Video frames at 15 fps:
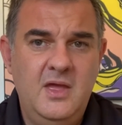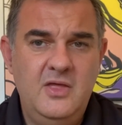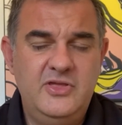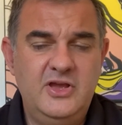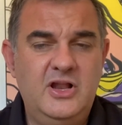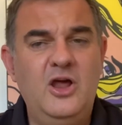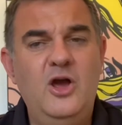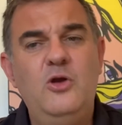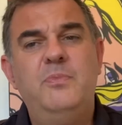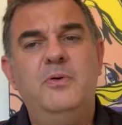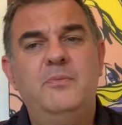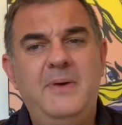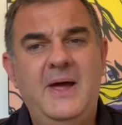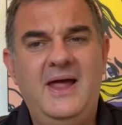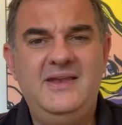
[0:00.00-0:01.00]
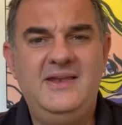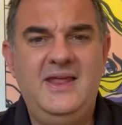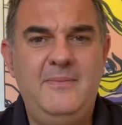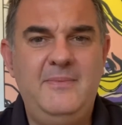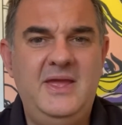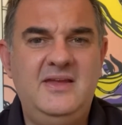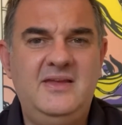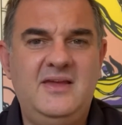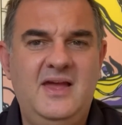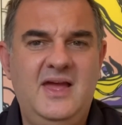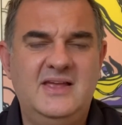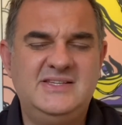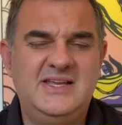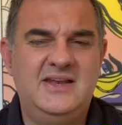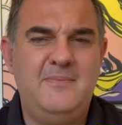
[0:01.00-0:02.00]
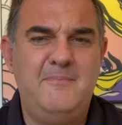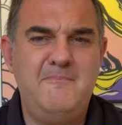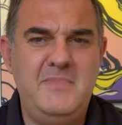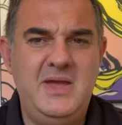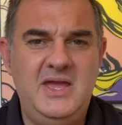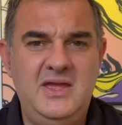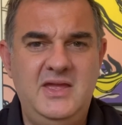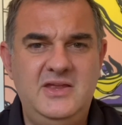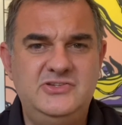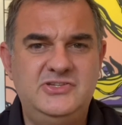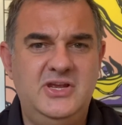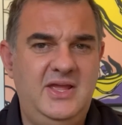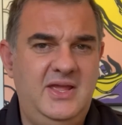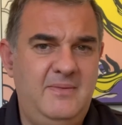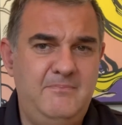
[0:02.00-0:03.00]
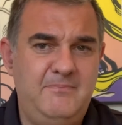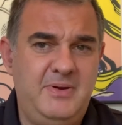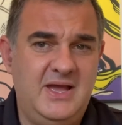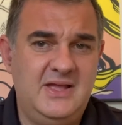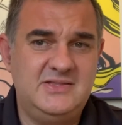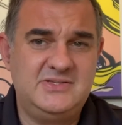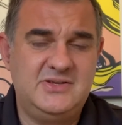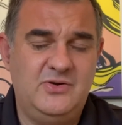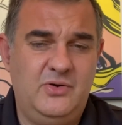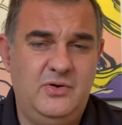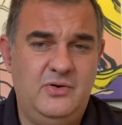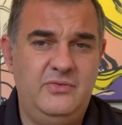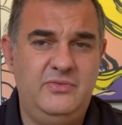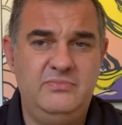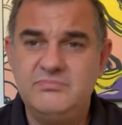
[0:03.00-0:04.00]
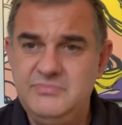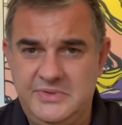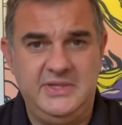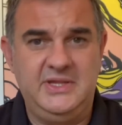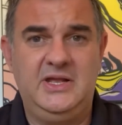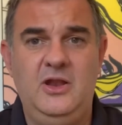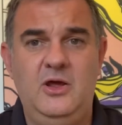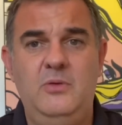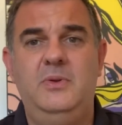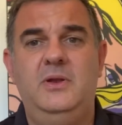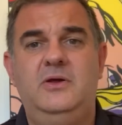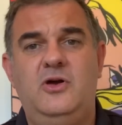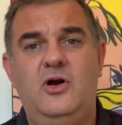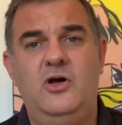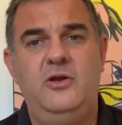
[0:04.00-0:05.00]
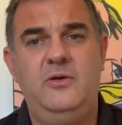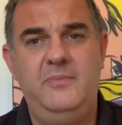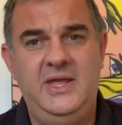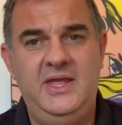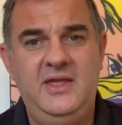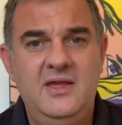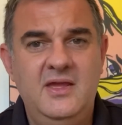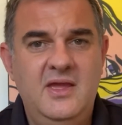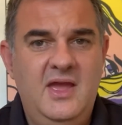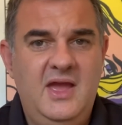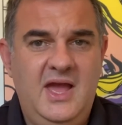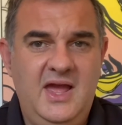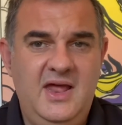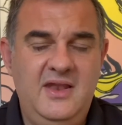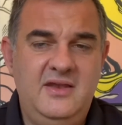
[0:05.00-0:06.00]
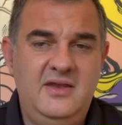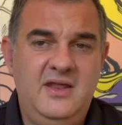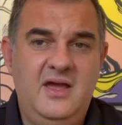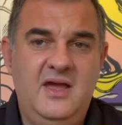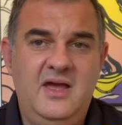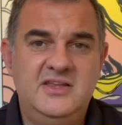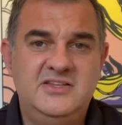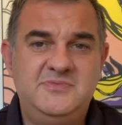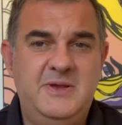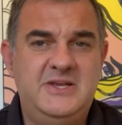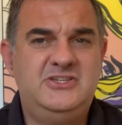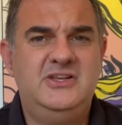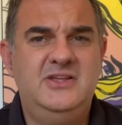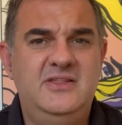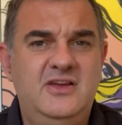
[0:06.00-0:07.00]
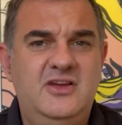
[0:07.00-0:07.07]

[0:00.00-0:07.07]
The global pandemic has had a major impact on the global economy and especially the